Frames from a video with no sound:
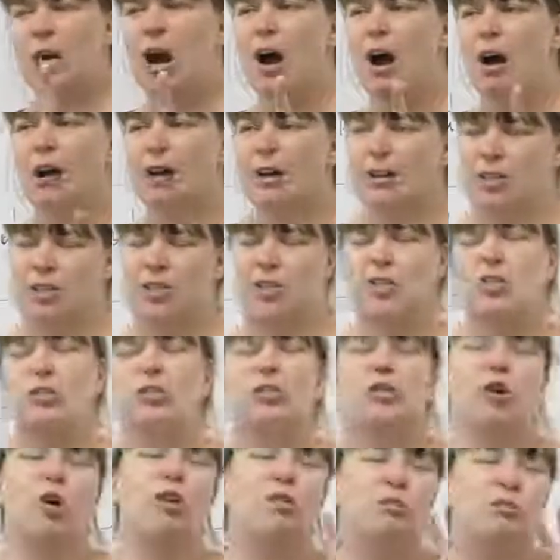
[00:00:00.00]
cars,
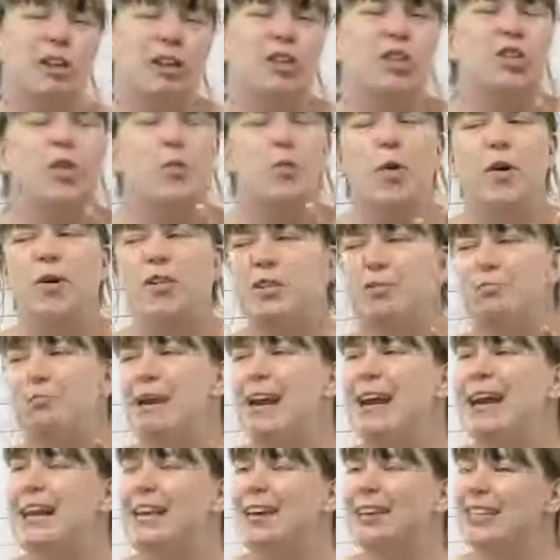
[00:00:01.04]
don't run towards
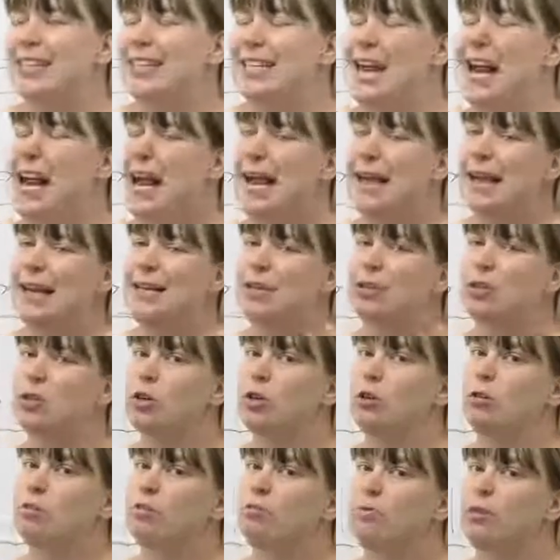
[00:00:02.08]
bears, and
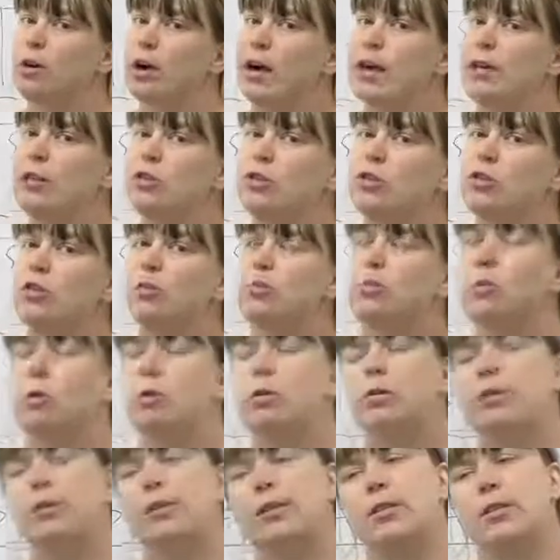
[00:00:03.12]
don't run
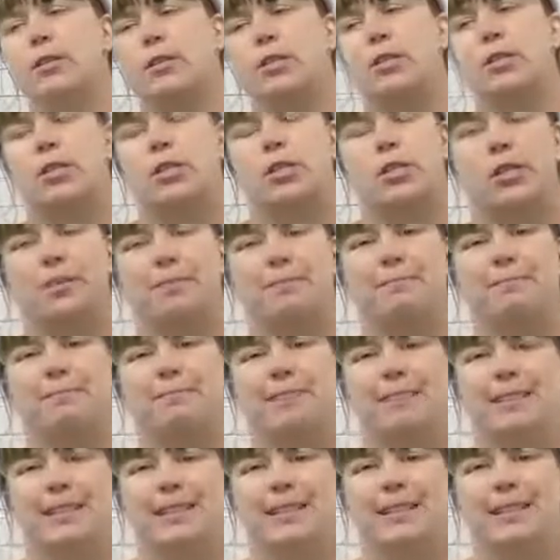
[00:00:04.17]
towards,
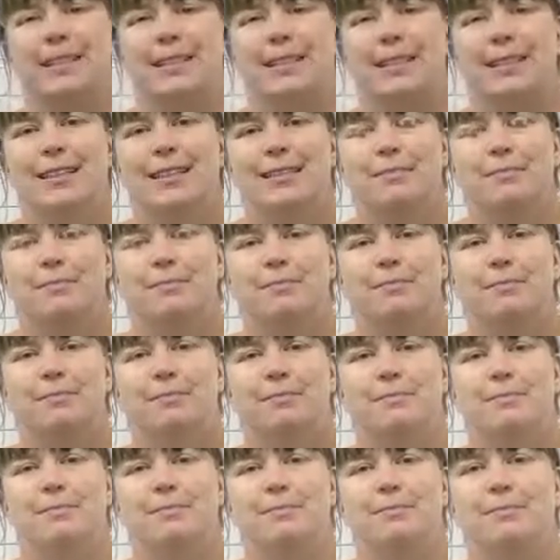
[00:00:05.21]

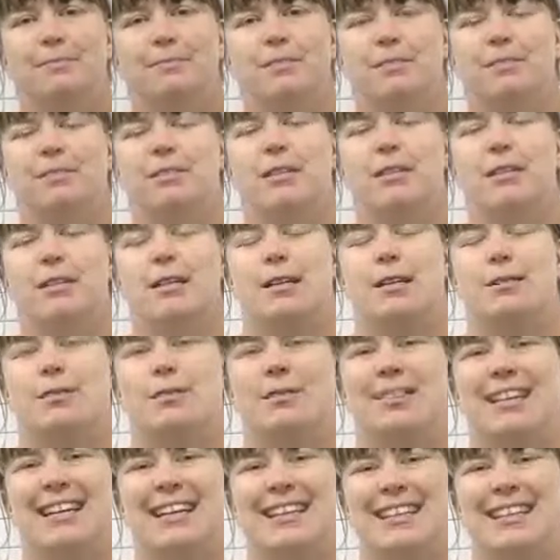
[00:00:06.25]
what do you
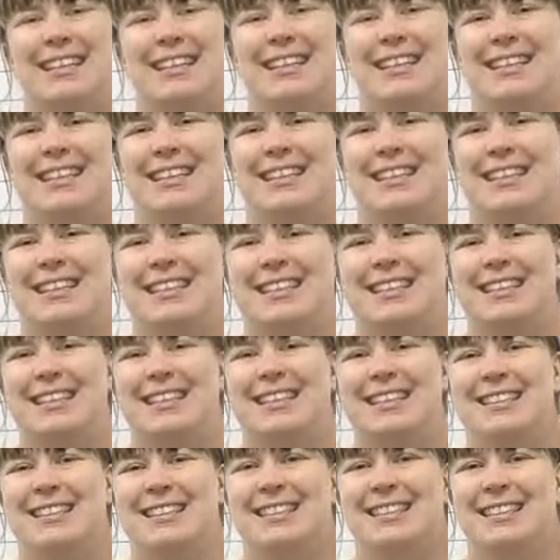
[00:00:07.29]
think?
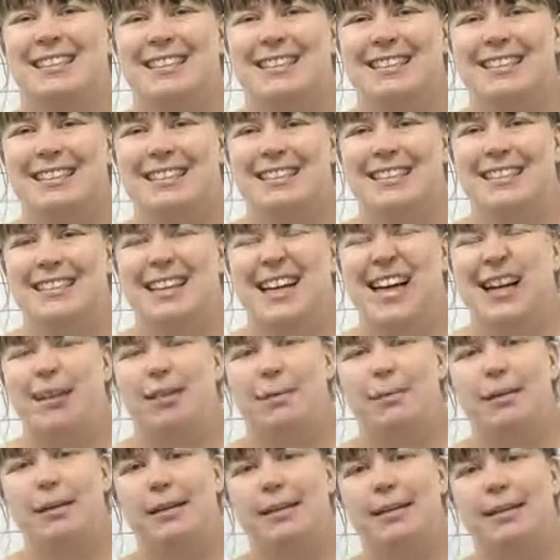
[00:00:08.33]

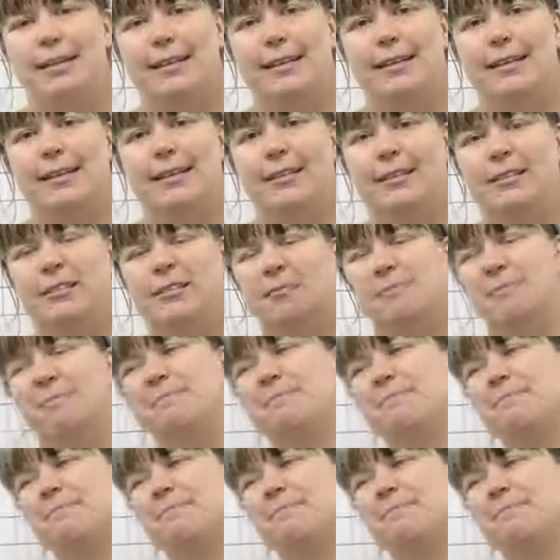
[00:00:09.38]
How about